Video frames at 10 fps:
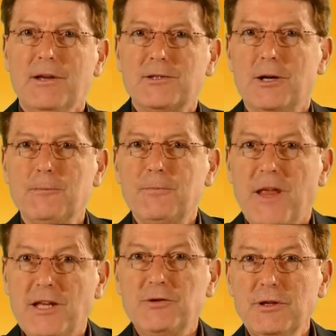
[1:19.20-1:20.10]
So
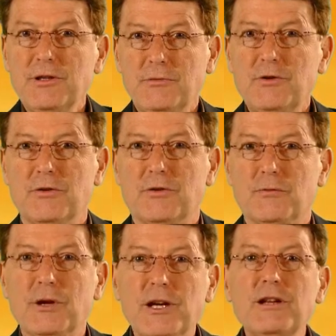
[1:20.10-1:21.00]
that's what we're going to
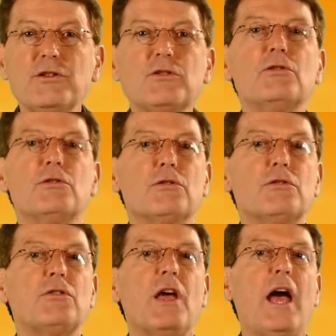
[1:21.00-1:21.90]
use. We're going to
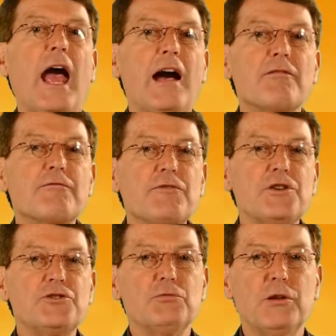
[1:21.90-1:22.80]
use our
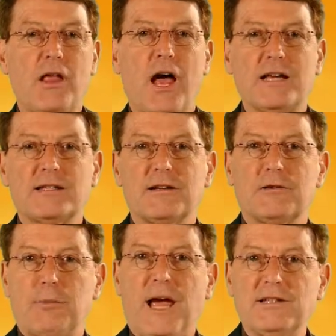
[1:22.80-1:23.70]
visualizing
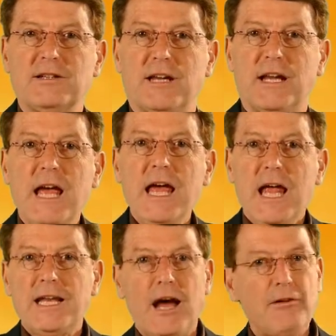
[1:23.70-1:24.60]
capacity.
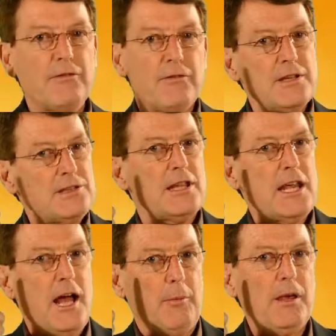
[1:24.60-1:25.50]
Now, this
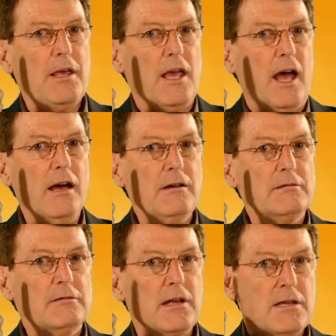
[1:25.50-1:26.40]
thing up here
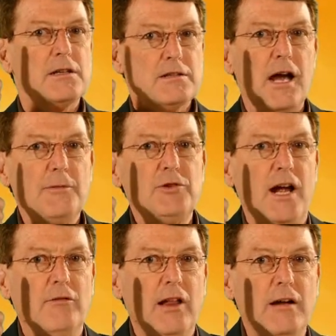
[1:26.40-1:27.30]
is a time
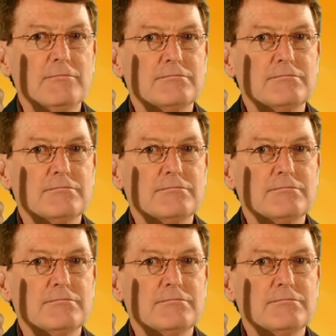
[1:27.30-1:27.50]
traveler.